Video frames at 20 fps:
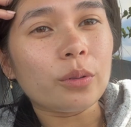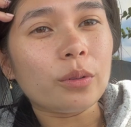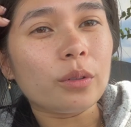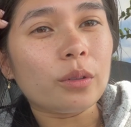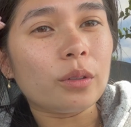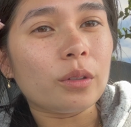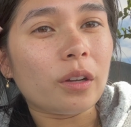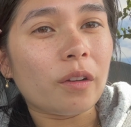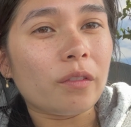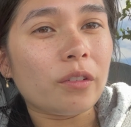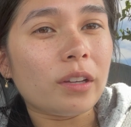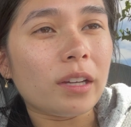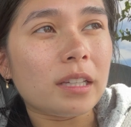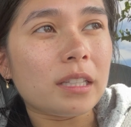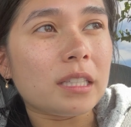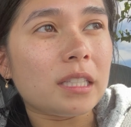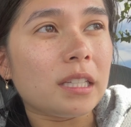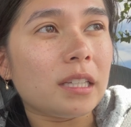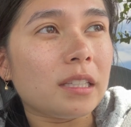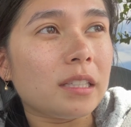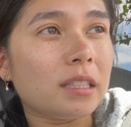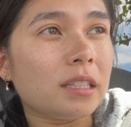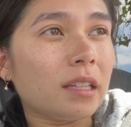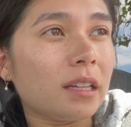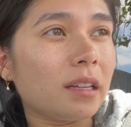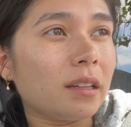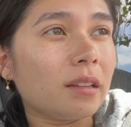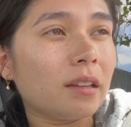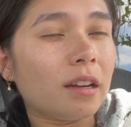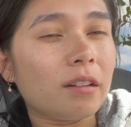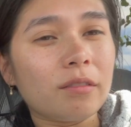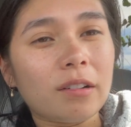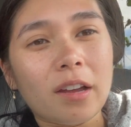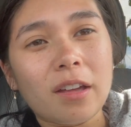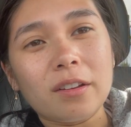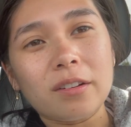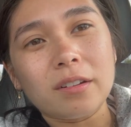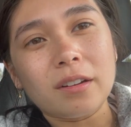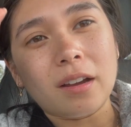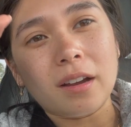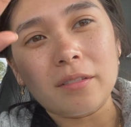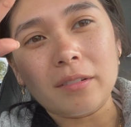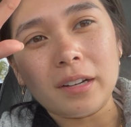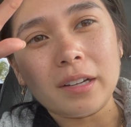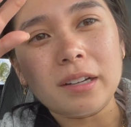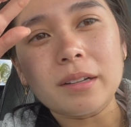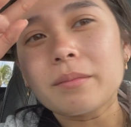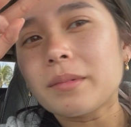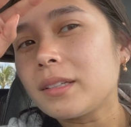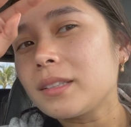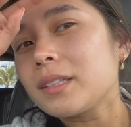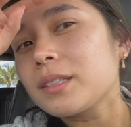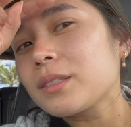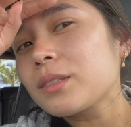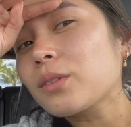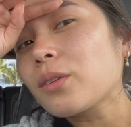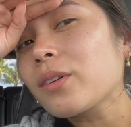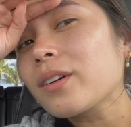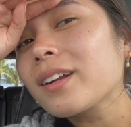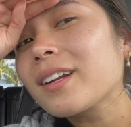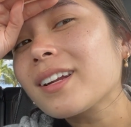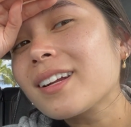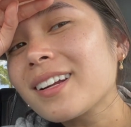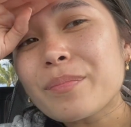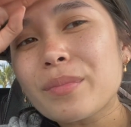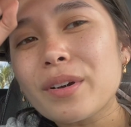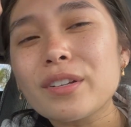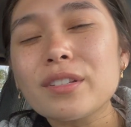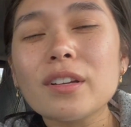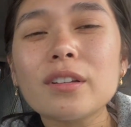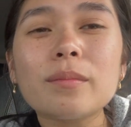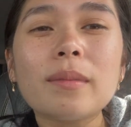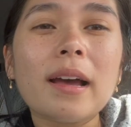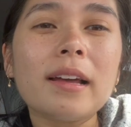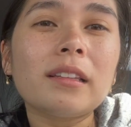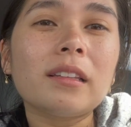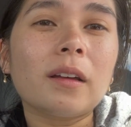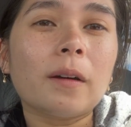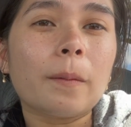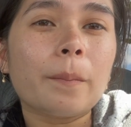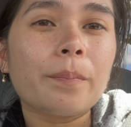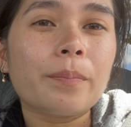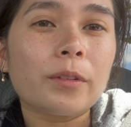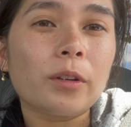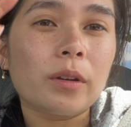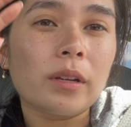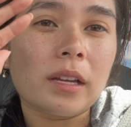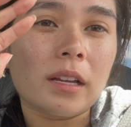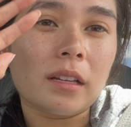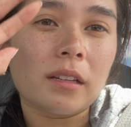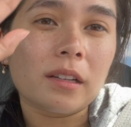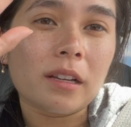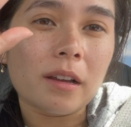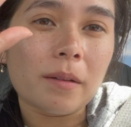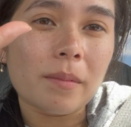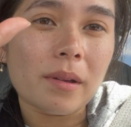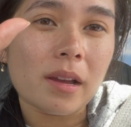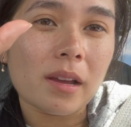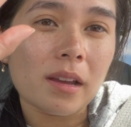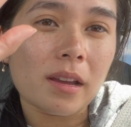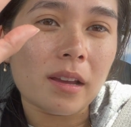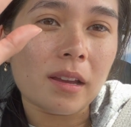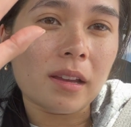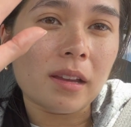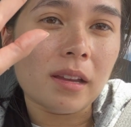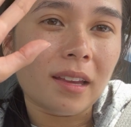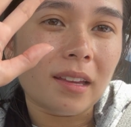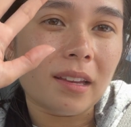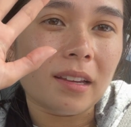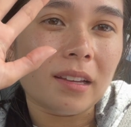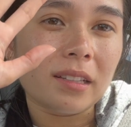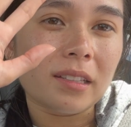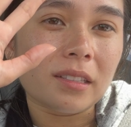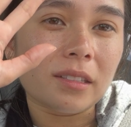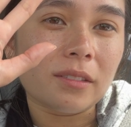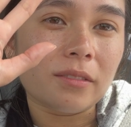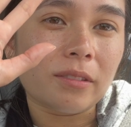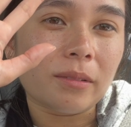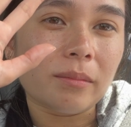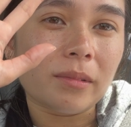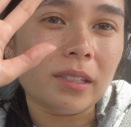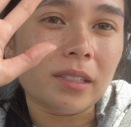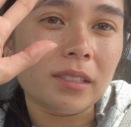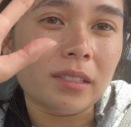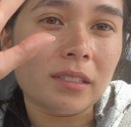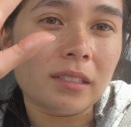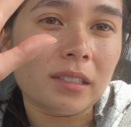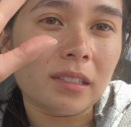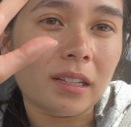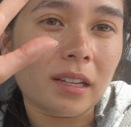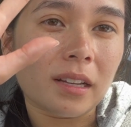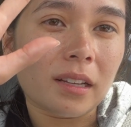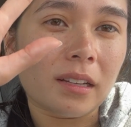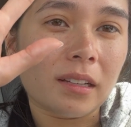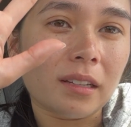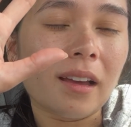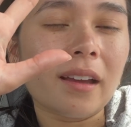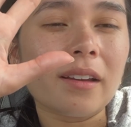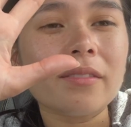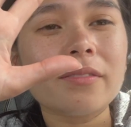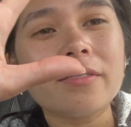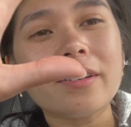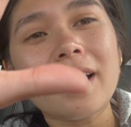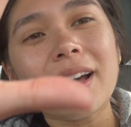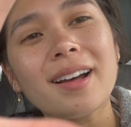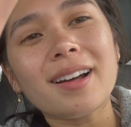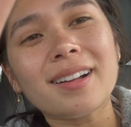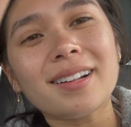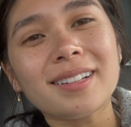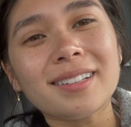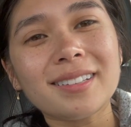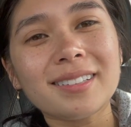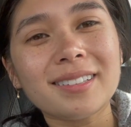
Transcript: Well, if you get seasick, I'd rather not recommend this tour. But it's not bad though. Oh yeah, look at my hands from yesterday. I fell.